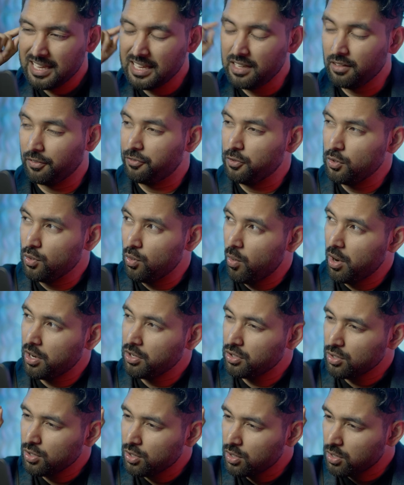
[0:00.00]
If you
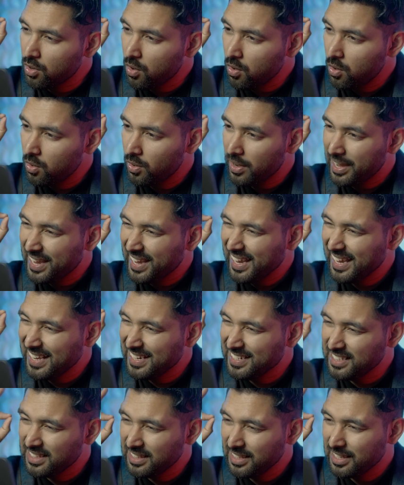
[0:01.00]
want to grow
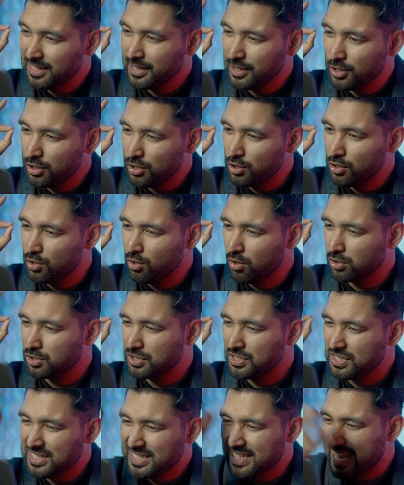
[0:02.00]
in your
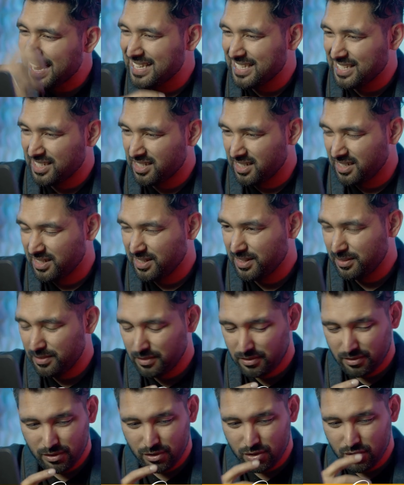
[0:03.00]
stature,
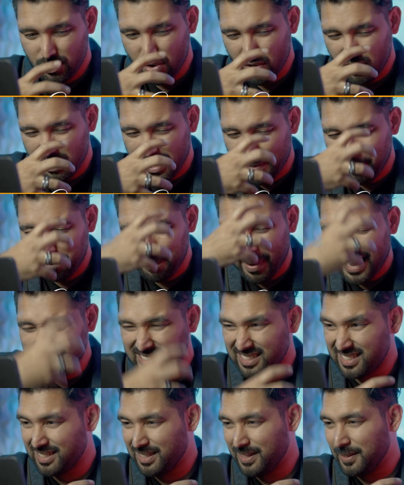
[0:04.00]
your
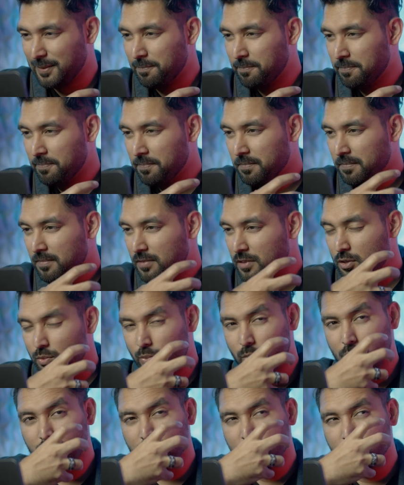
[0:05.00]
capacity, you
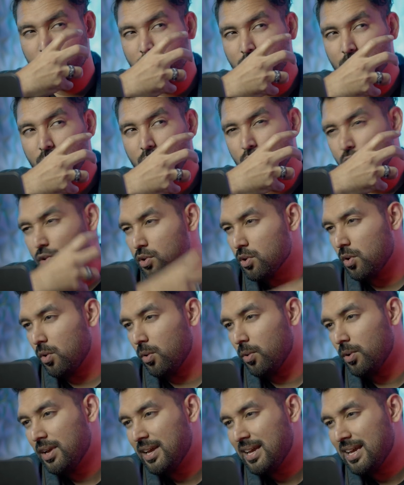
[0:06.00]
want to
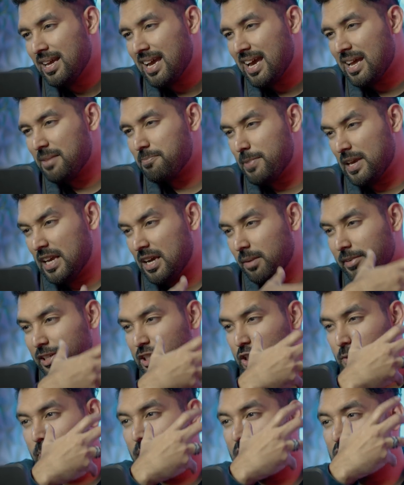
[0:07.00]
grow and become a
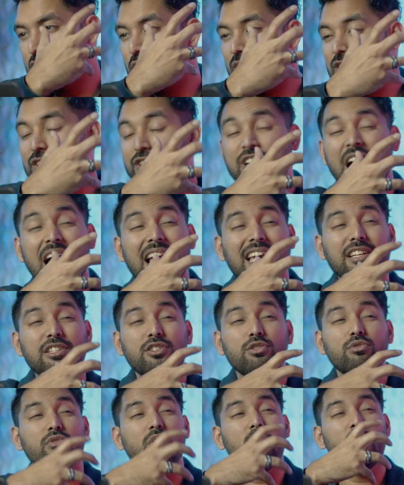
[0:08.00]
spiritual
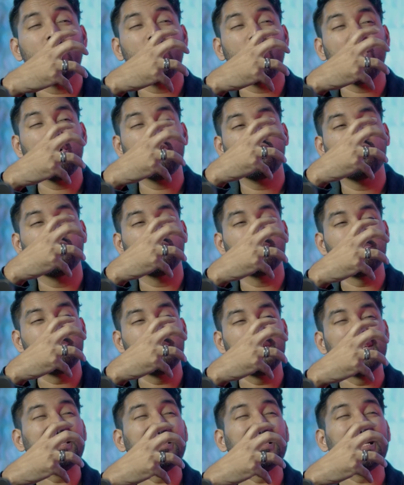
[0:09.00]
giant, you don't want to
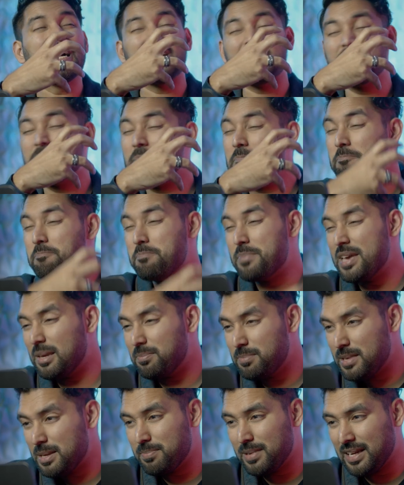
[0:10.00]
be a
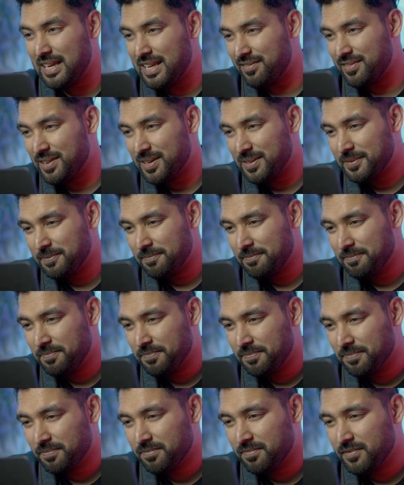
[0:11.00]
baby believer
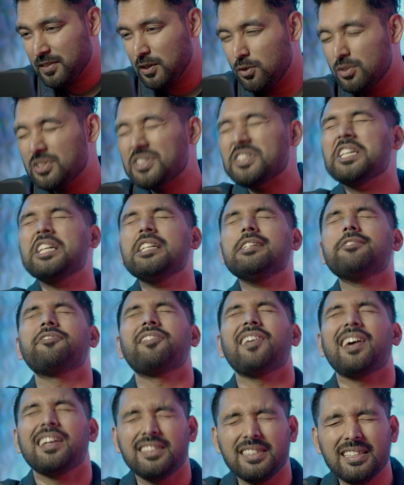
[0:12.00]
who's still
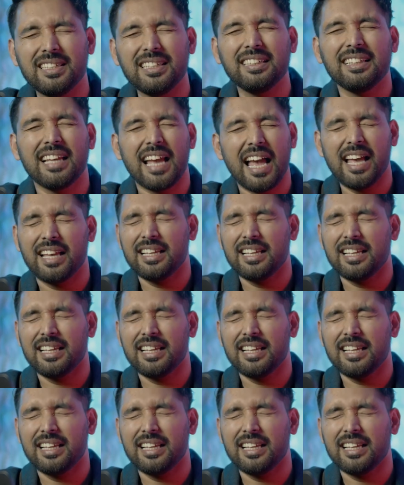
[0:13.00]
fighting,